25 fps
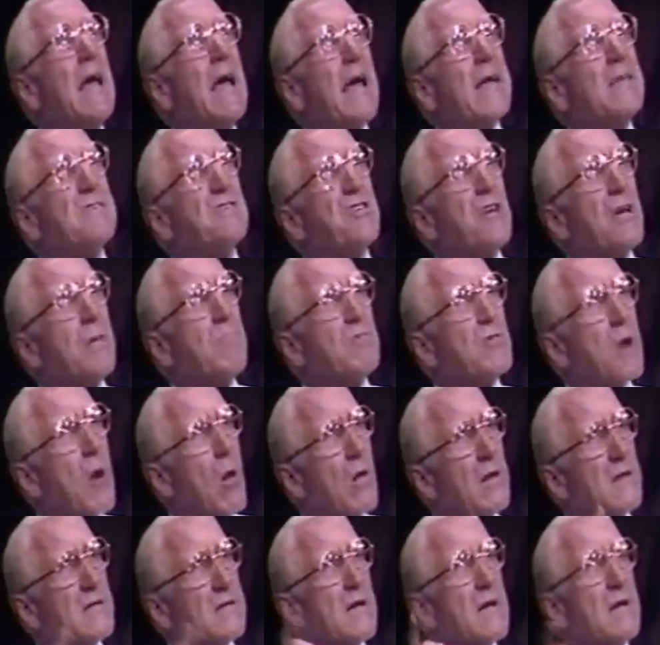And Jim
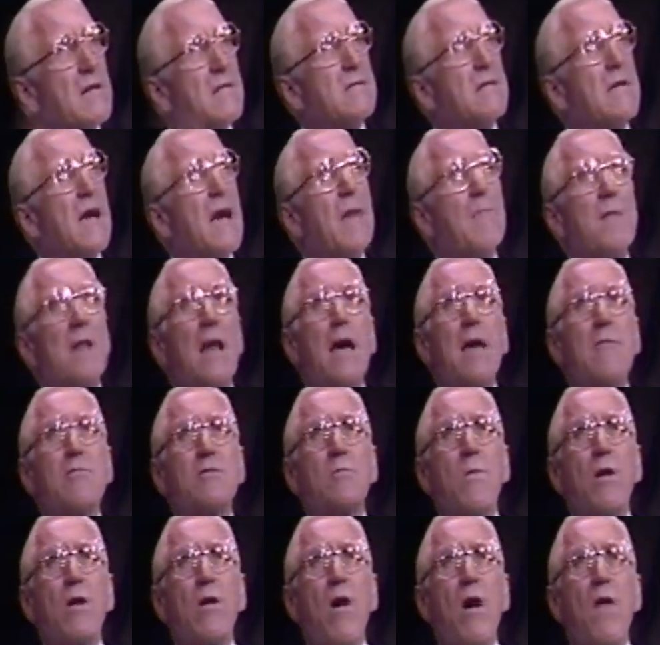told his Uncle Tom that I
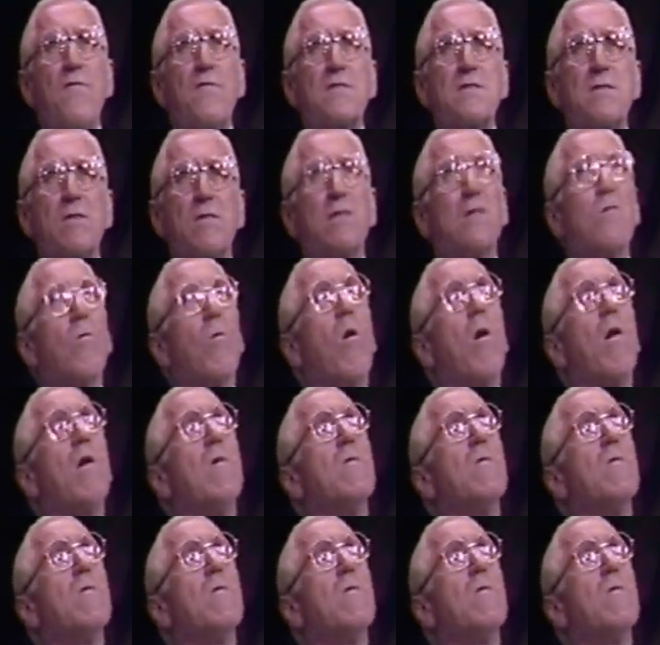was one officer in the war